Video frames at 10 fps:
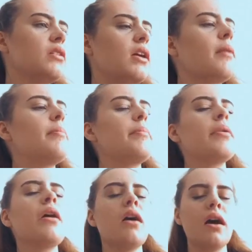Yep.
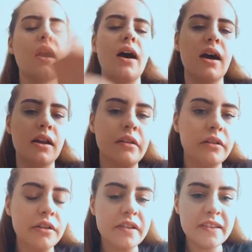
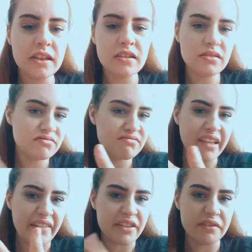And
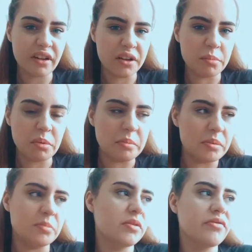I've never had a
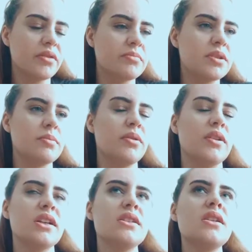problem with them, to be
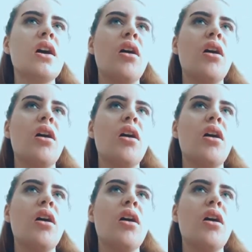honest.